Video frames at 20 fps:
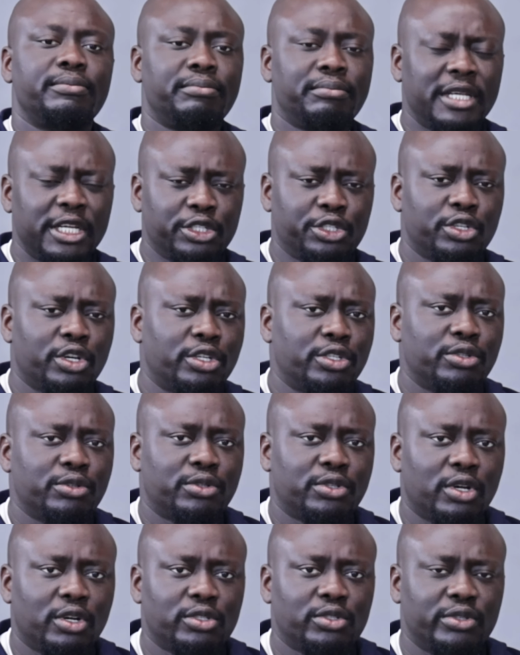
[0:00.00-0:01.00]
make sure
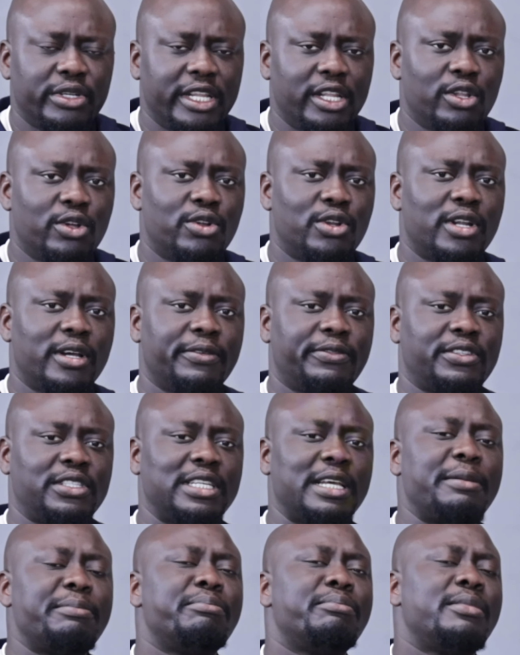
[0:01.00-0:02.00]
you talk to a loan
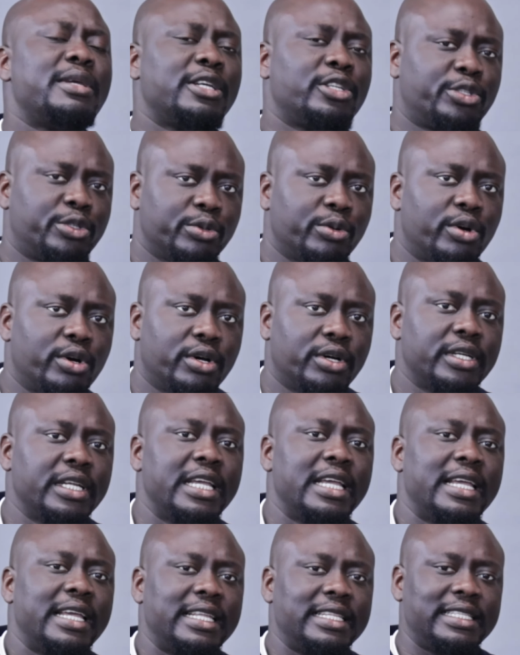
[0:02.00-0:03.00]
officer, make sure
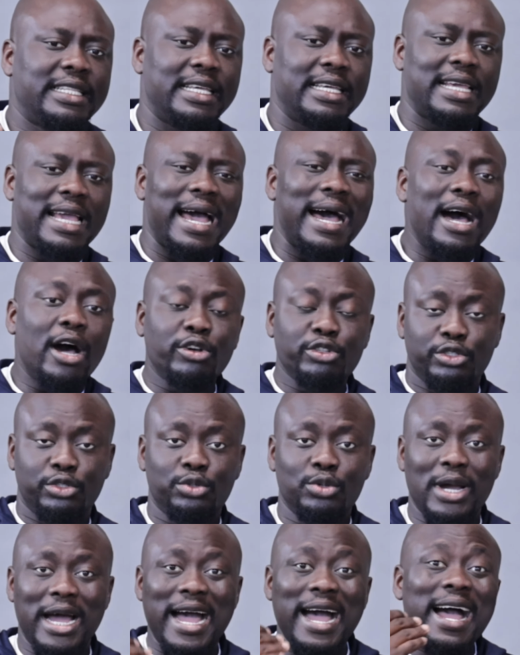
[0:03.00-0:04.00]
the house
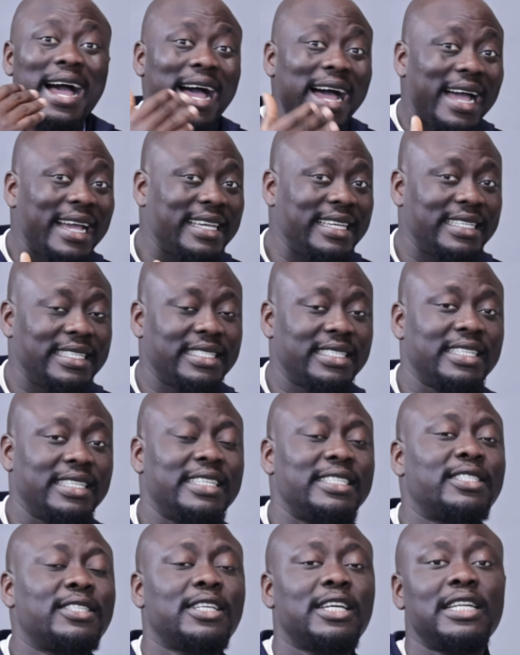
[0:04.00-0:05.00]
you are hiring
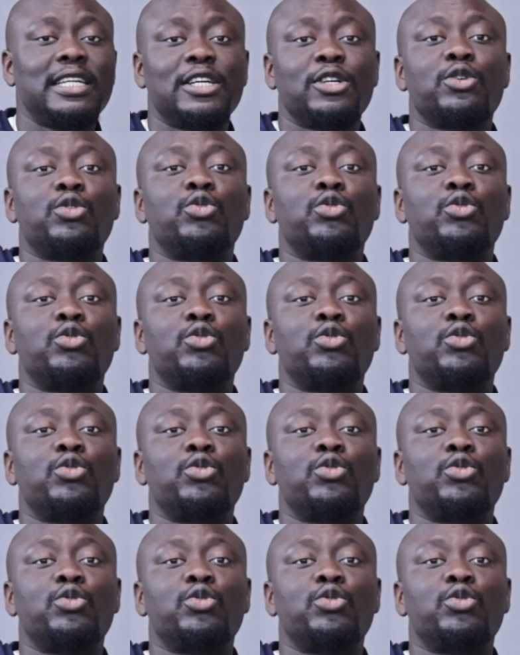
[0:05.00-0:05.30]
is going to